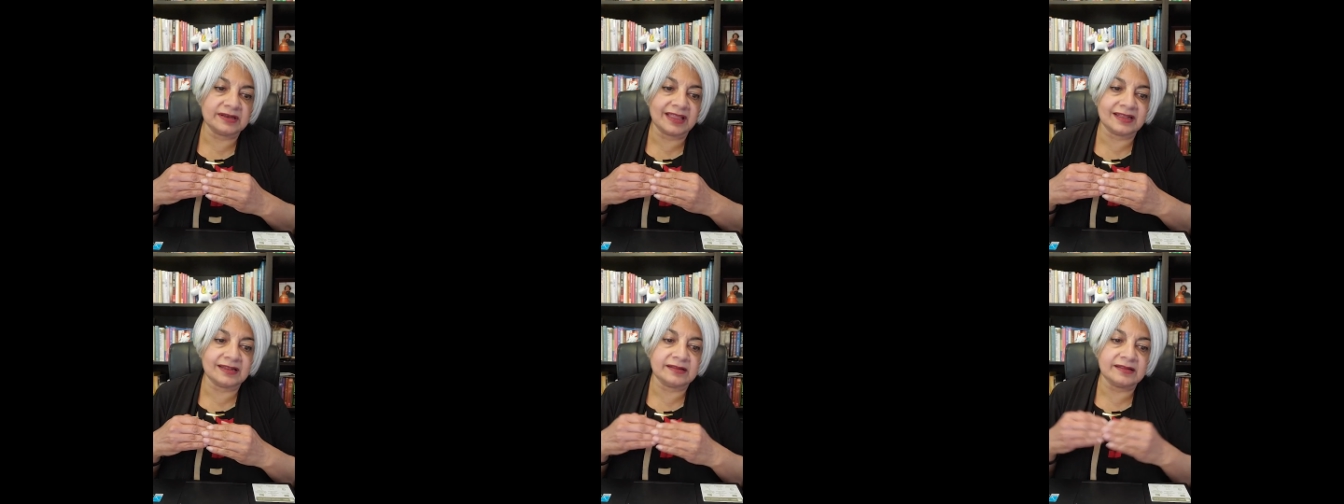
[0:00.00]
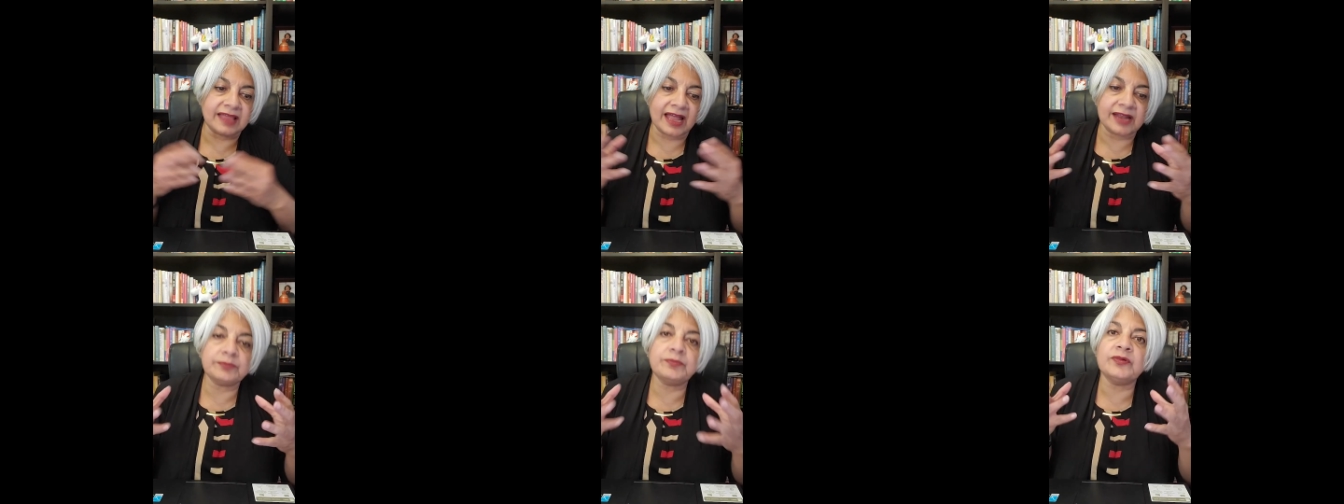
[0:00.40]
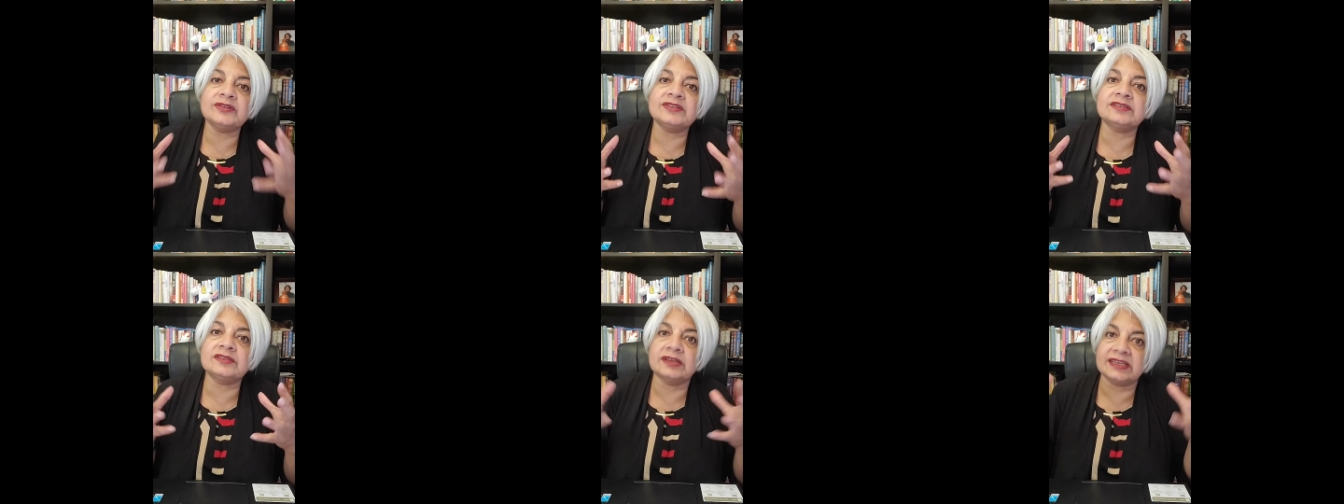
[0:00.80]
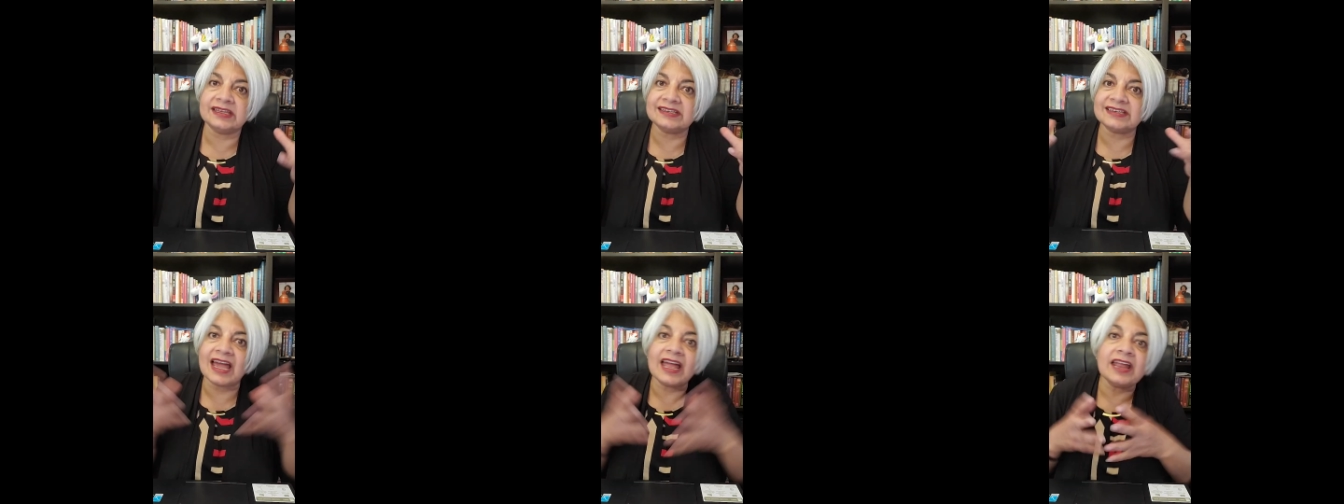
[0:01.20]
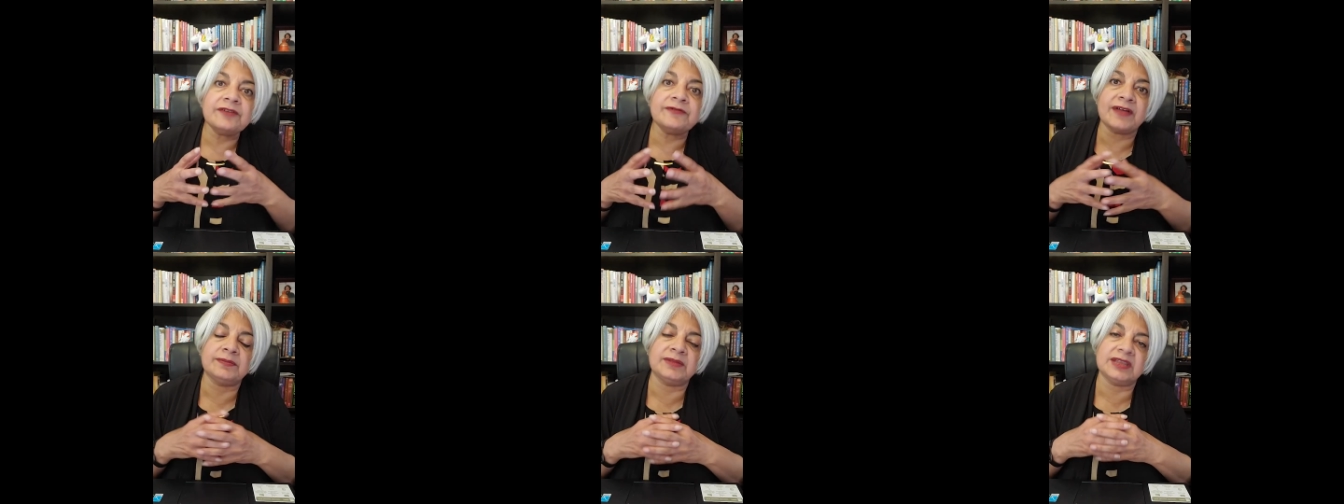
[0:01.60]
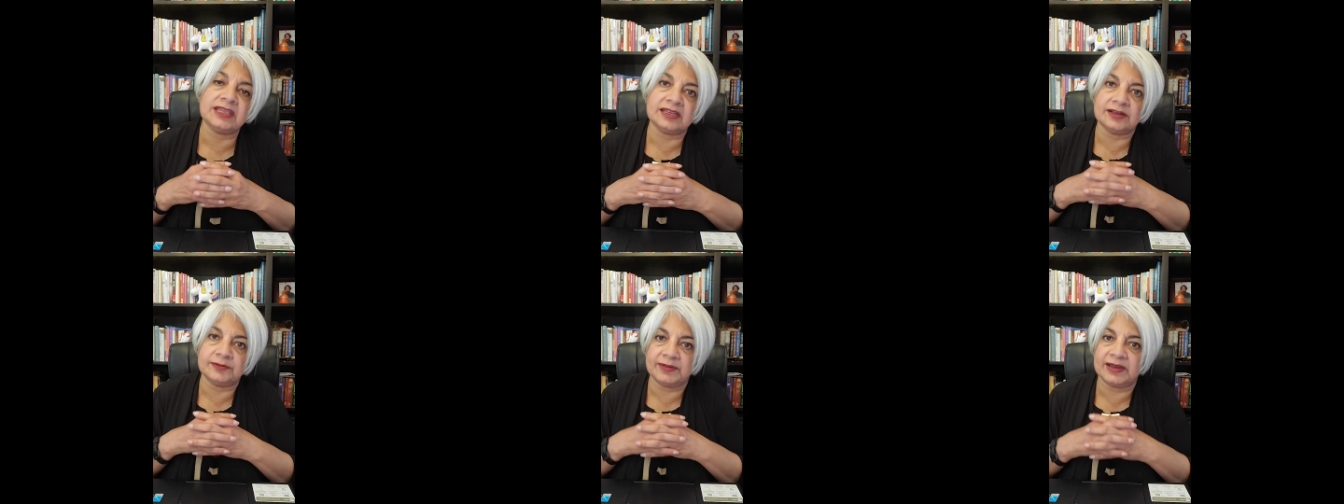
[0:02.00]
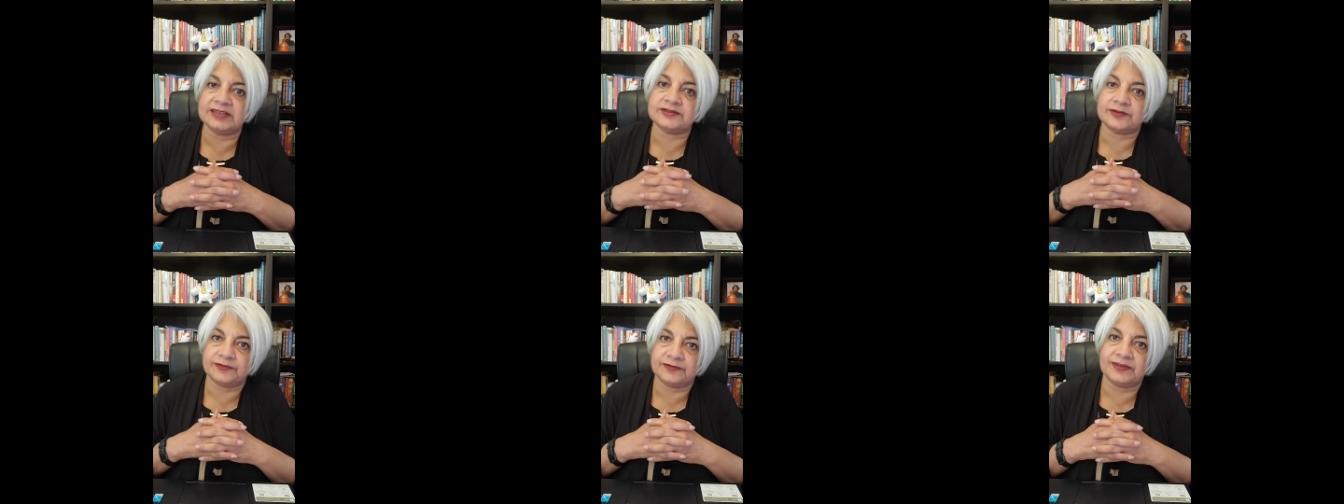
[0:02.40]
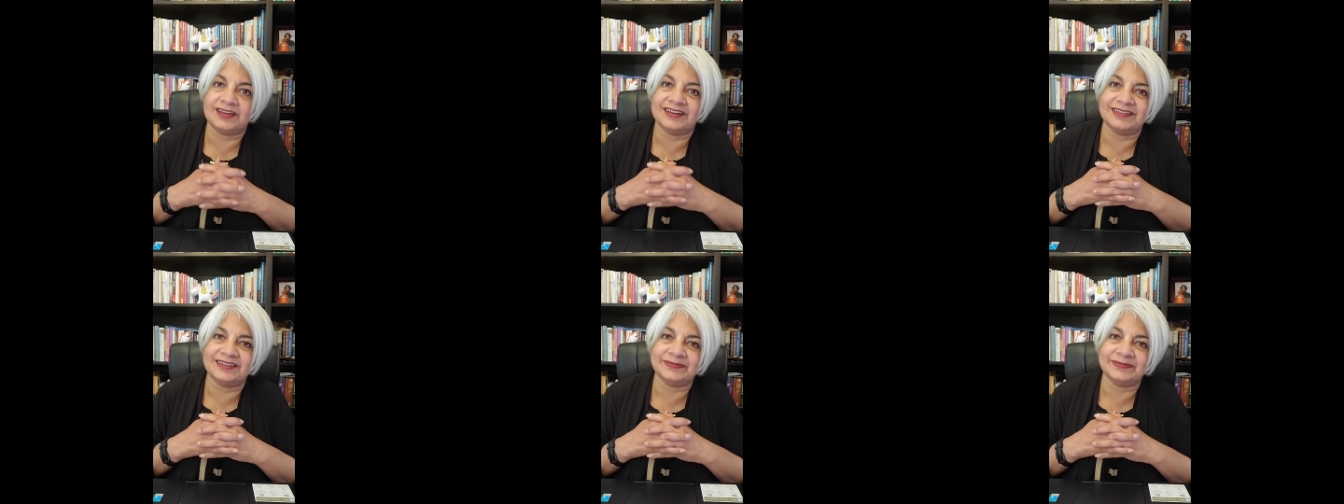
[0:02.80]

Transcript: then that puts the entire family in a place of fear.